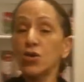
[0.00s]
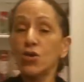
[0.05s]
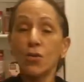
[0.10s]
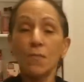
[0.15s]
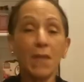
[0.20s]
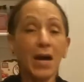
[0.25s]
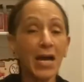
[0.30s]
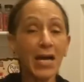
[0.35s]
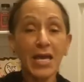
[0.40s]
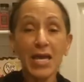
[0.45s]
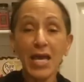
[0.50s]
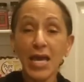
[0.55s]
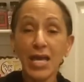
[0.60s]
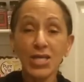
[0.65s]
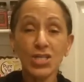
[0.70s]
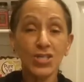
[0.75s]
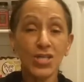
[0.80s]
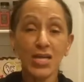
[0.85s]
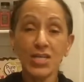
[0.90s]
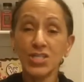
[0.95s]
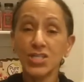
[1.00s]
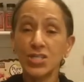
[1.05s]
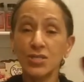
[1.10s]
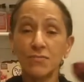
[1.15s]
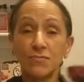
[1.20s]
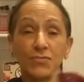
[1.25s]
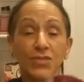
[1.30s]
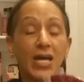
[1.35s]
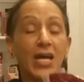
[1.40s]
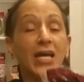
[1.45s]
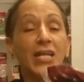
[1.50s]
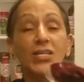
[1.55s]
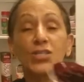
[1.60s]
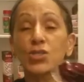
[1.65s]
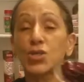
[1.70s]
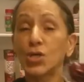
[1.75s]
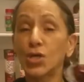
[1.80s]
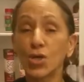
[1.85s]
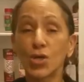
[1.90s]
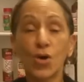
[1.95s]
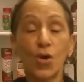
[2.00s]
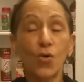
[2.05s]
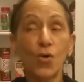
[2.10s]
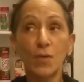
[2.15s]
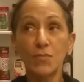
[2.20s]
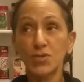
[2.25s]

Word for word: you're my age, that's that is gonna go.